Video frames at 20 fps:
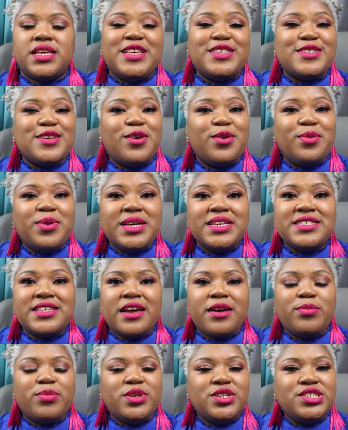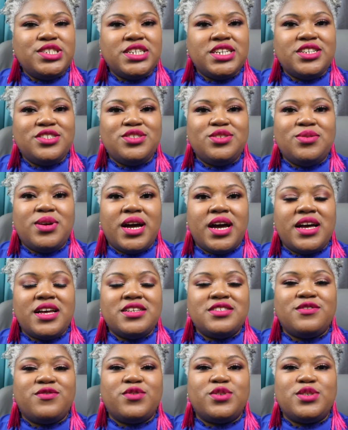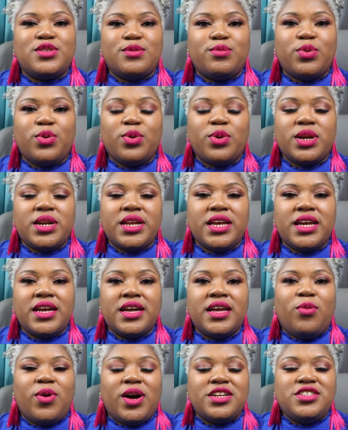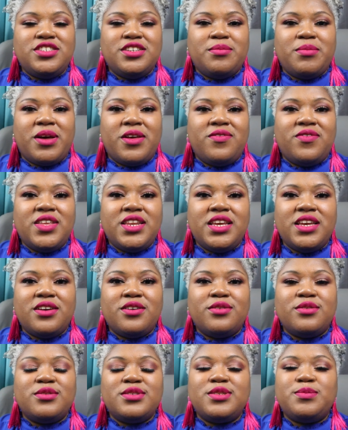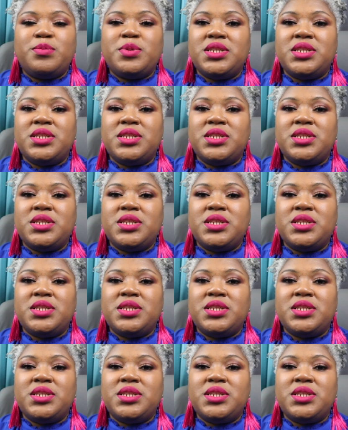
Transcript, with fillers: As always, I appreciate you guys for supporting and watching my videos.